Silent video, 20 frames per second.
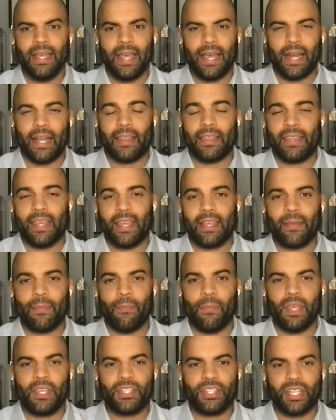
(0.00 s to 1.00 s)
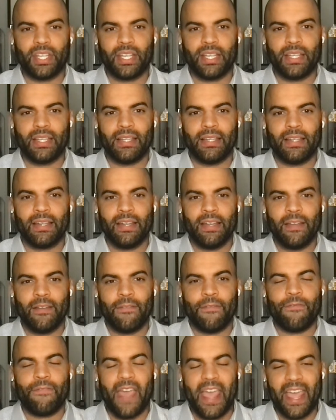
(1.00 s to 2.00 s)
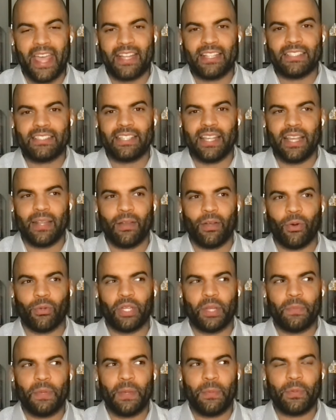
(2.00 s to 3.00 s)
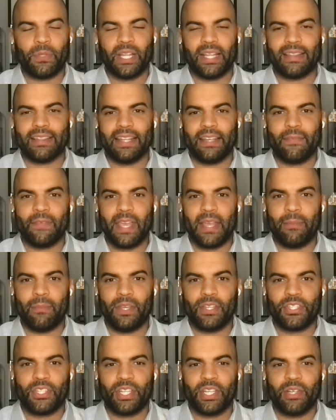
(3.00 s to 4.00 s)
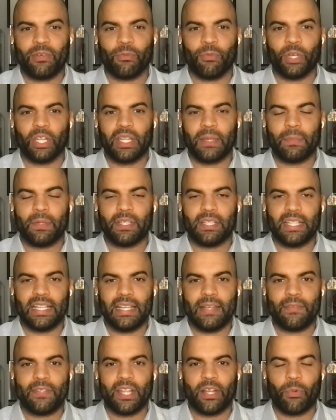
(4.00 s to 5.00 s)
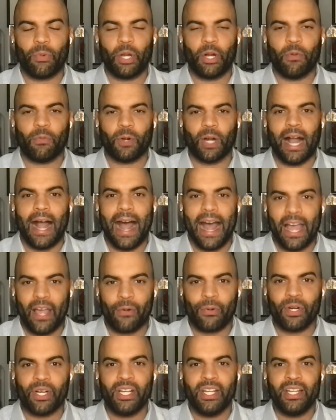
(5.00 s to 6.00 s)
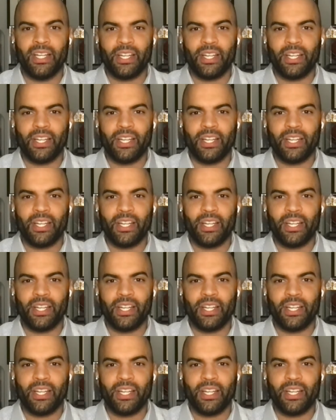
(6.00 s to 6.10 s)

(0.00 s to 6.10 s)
And I think Michigan fans and only people that live in Michigan really believe that a win over Iowa